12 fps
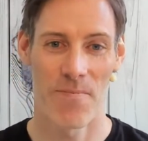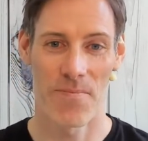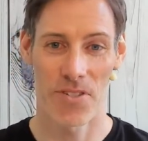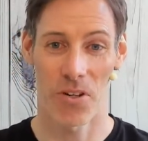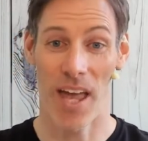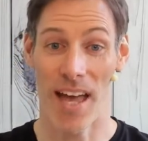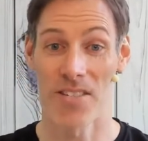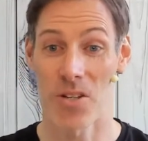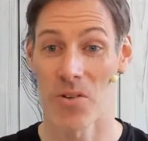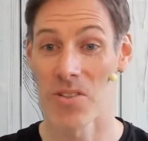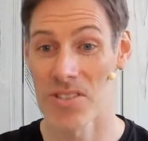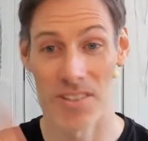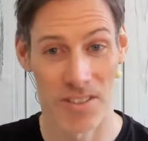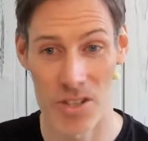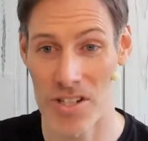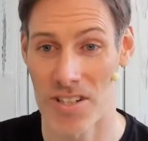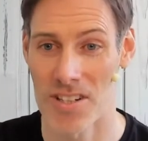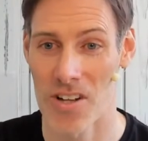So it's
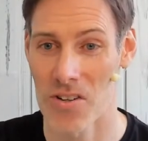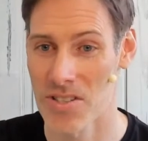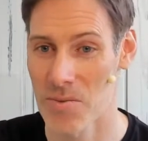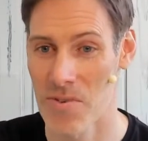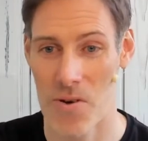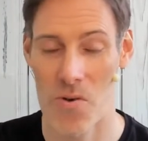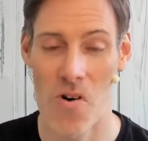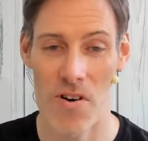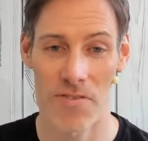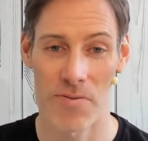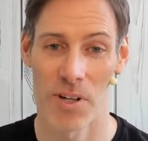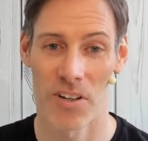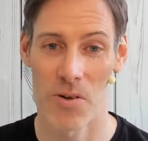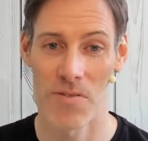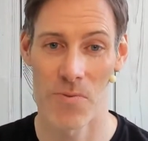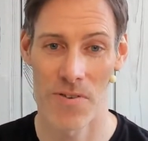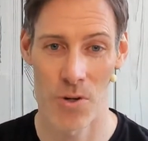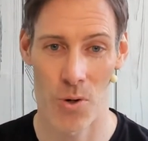good. Some of you are already familiar
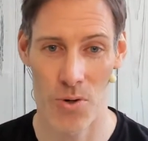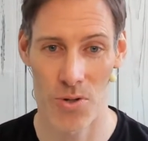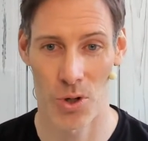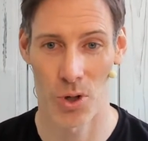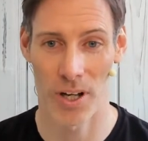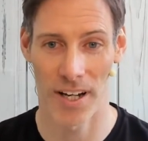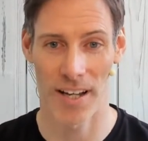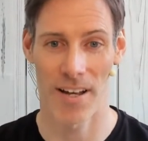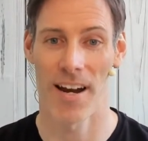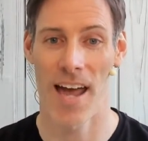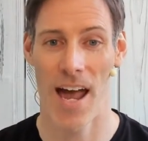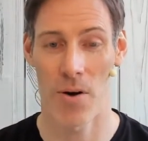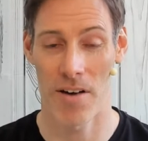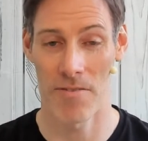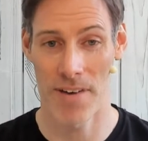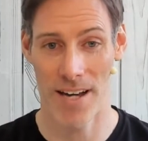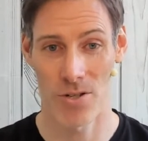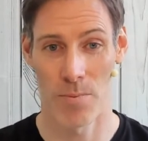with cortisol and how it
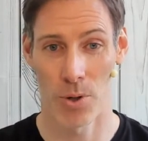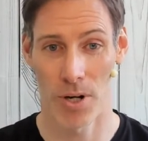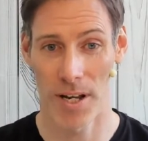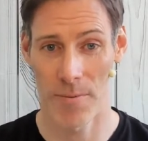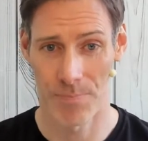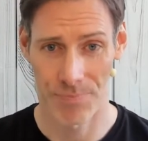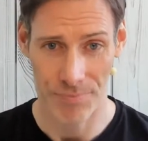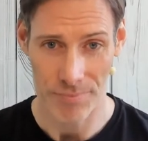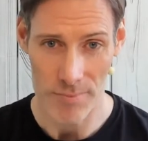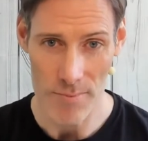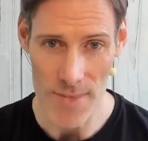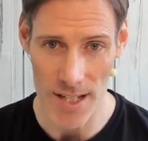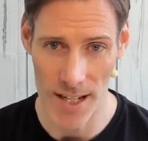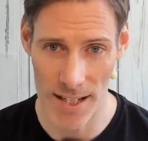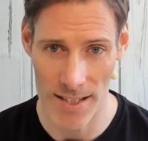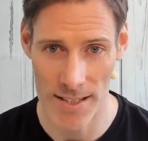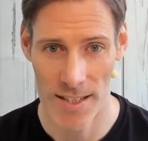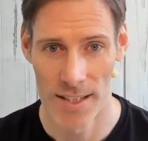affects your body.
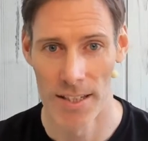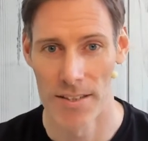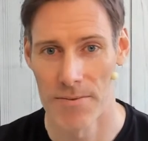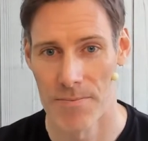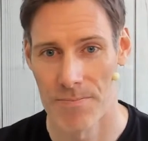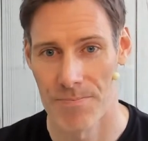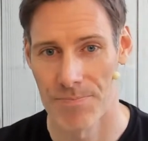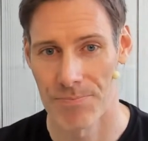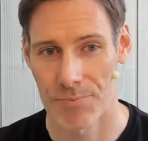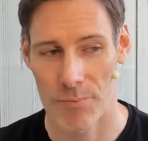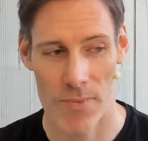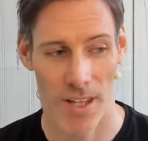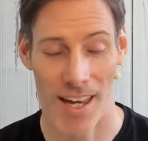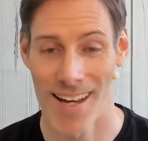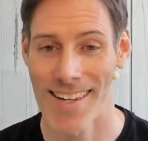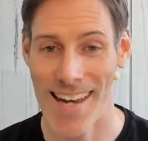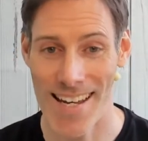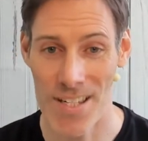And
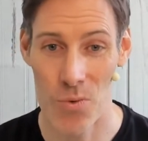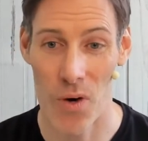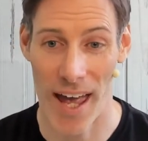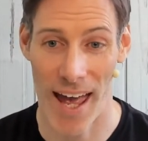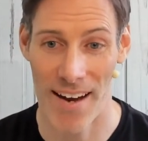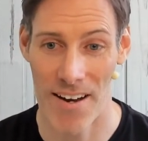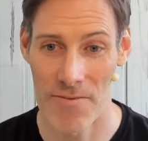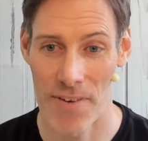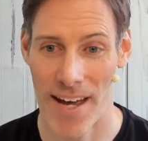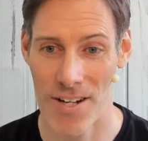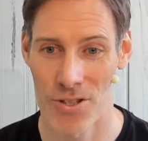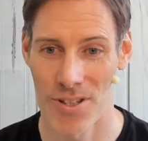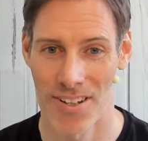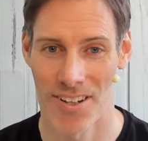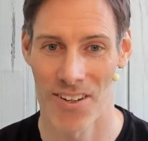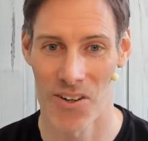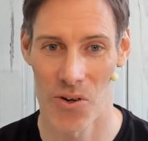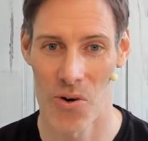guess where it affects
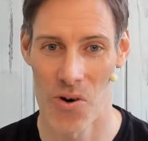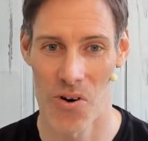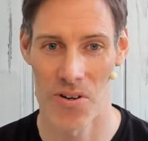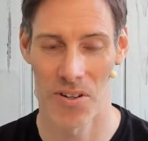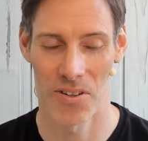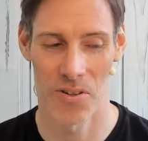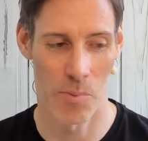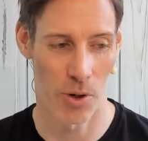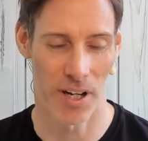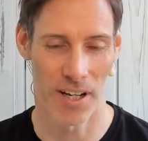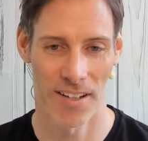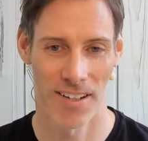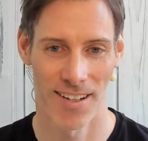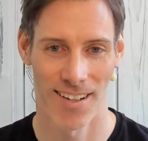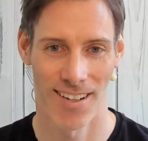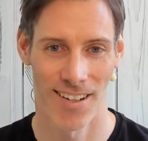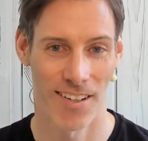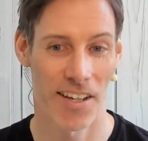your body?
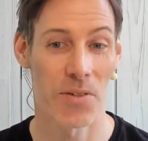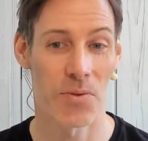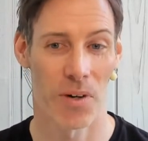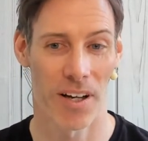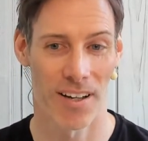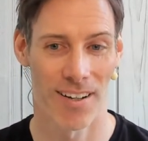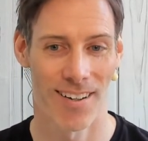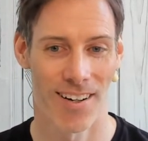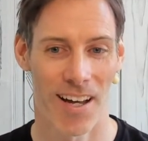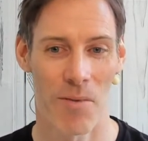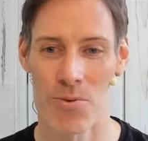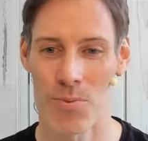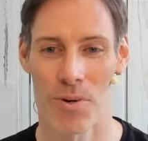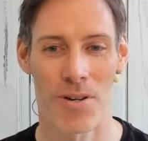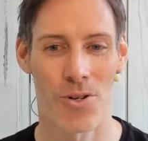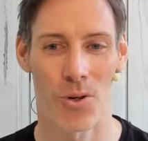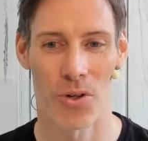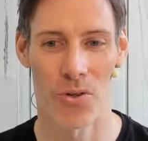Guess where? All right, I'm pretty
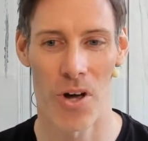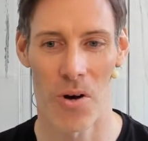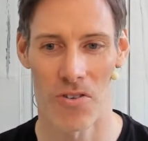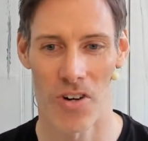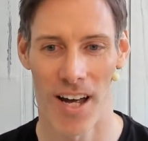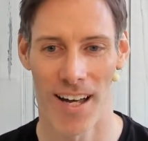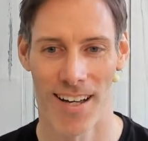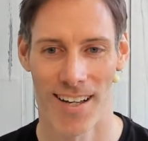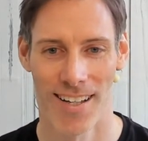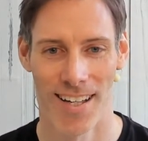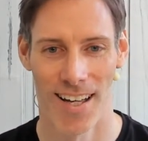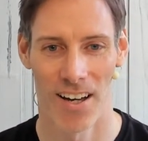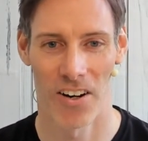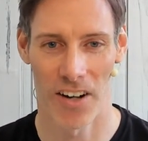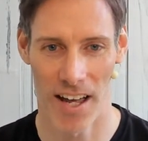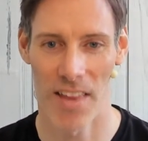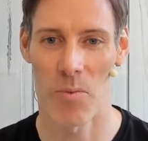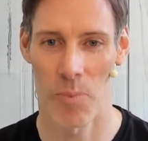sure you know, right? All
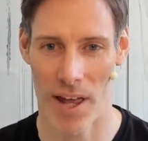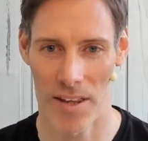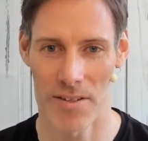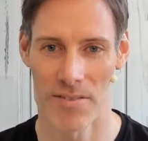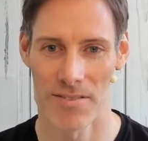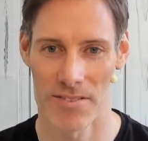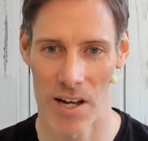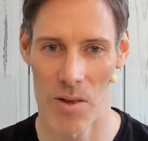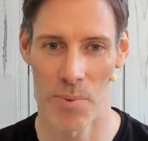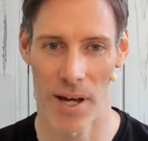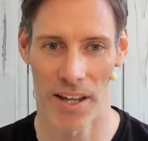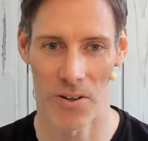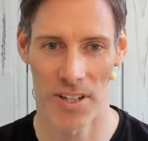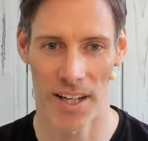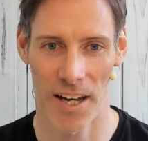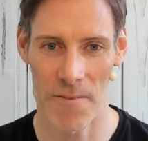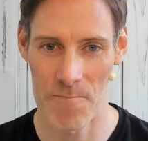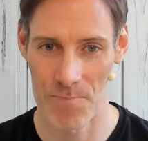right, at the belly, around the belly,
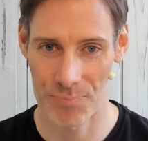okay?